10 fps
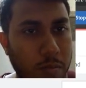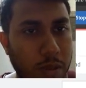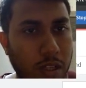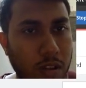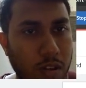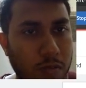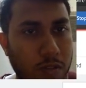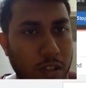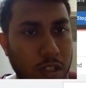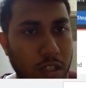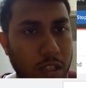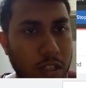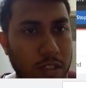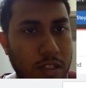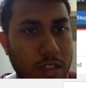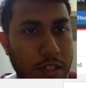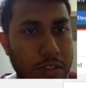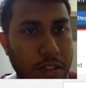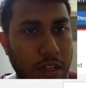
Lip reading: p of s dash